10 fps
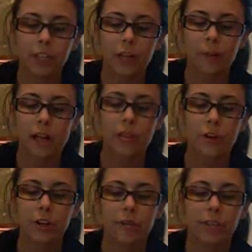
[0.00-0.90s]
took about
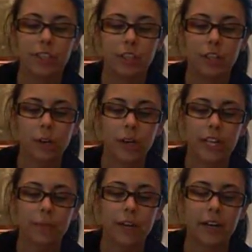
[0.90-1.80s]
30 minutes to
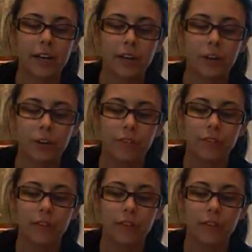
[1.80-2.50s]
locate the body in 30